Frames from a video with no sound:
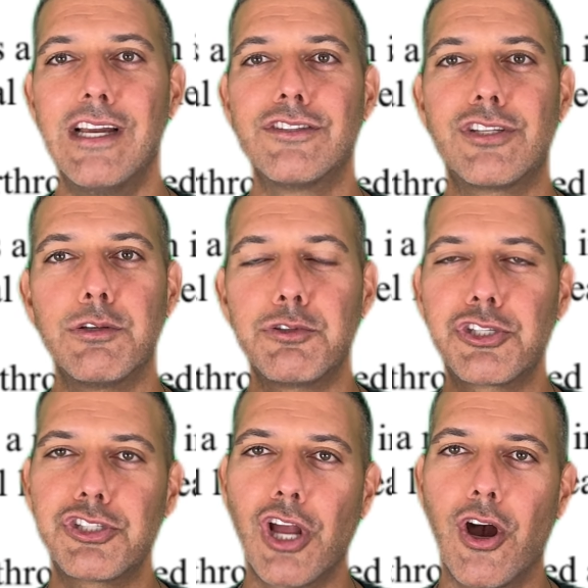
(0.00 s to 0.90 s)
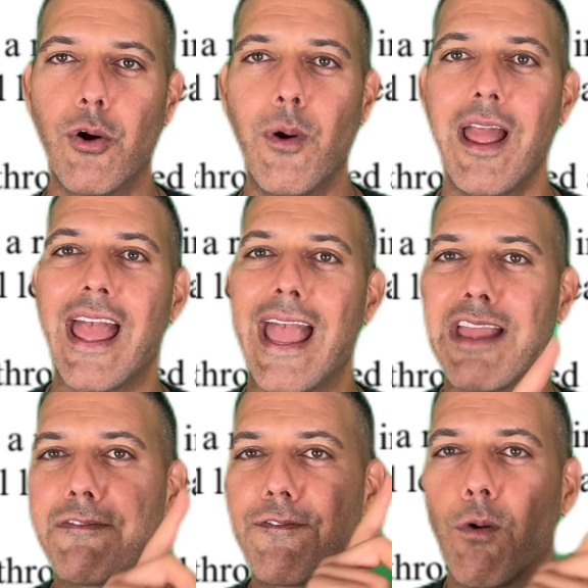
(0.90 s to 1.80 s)
to show
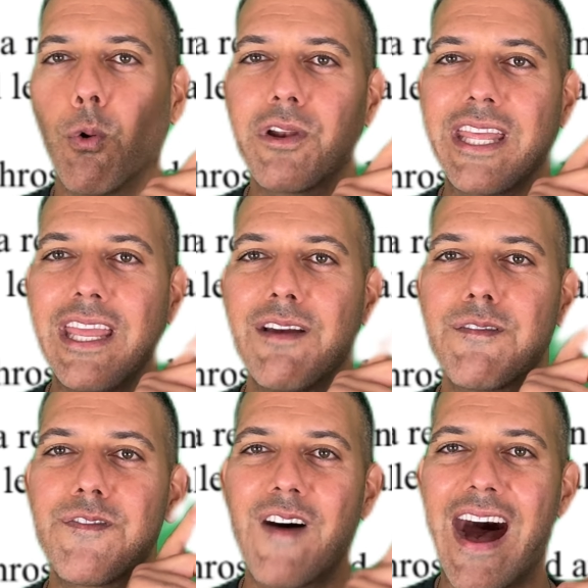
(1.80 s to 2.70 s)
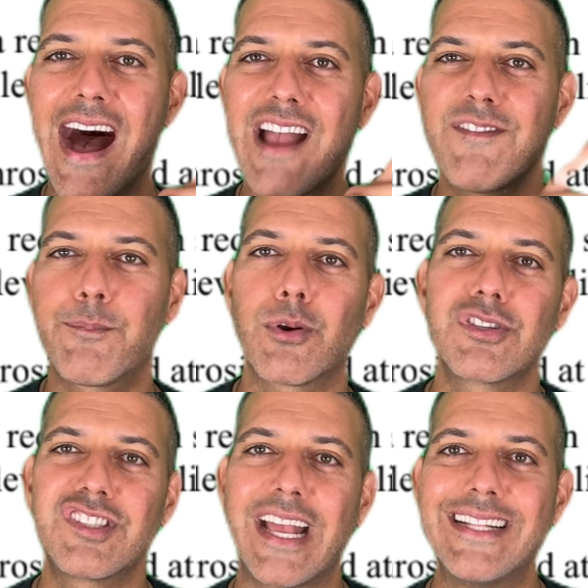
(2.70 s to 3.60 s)
a
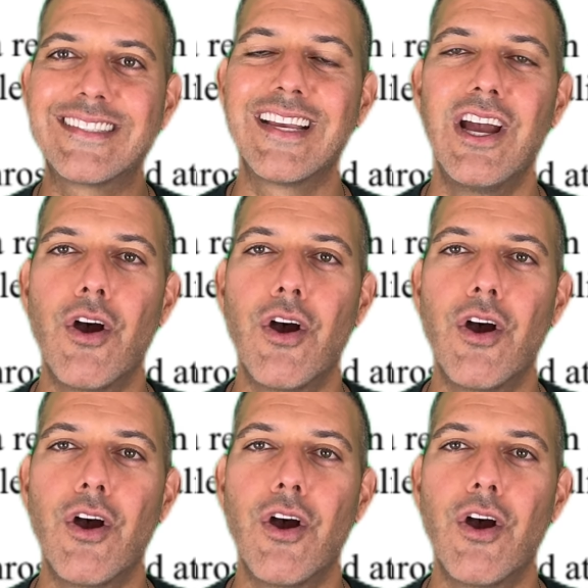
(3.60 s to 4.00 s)
45%